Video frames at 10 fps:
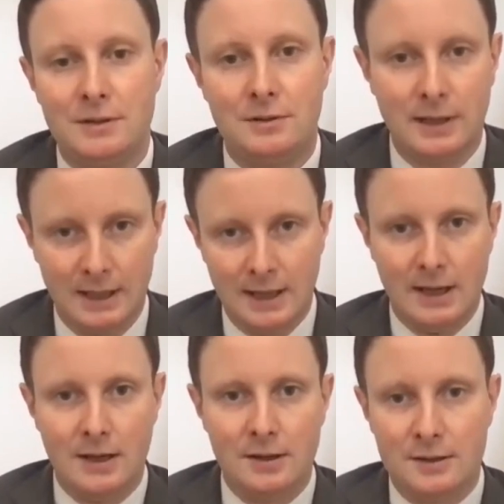on whether
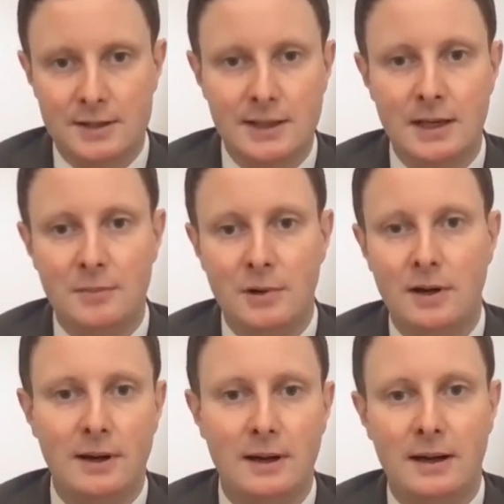
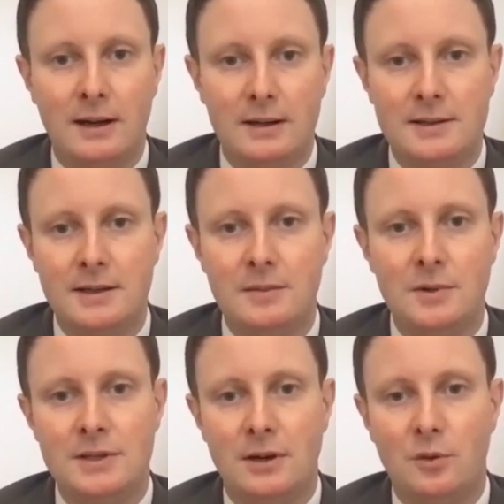
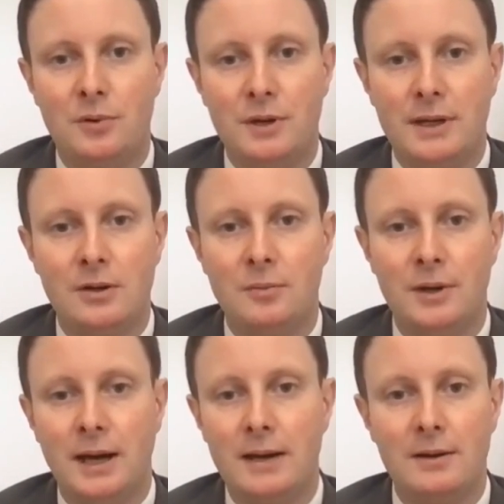cinemas are open in
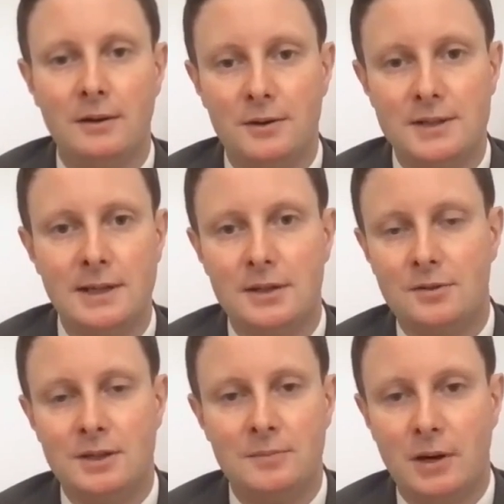Copenhagen or
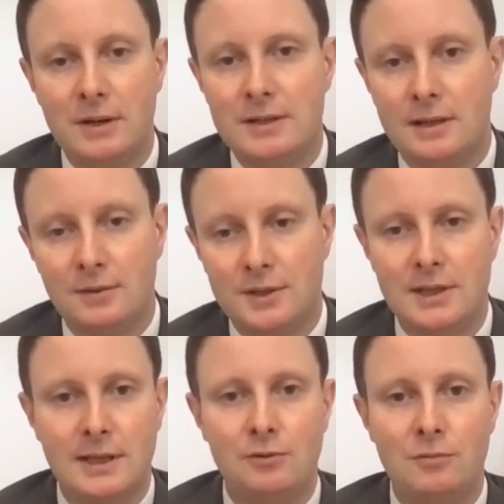theaters in Paris. I
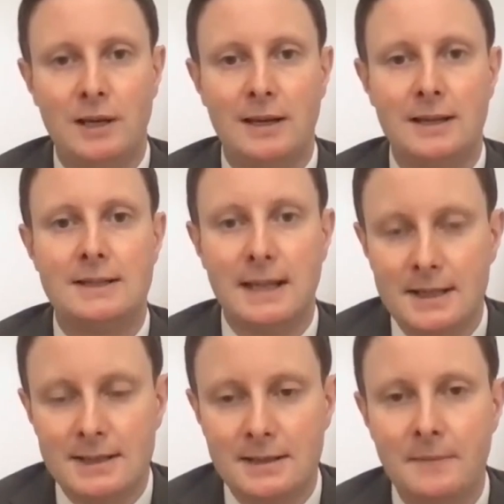don't think it would make any
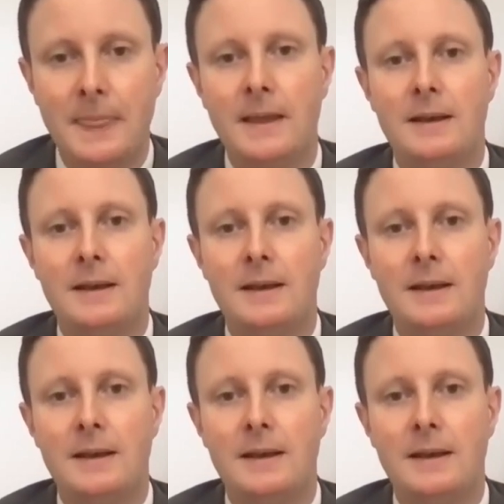sense,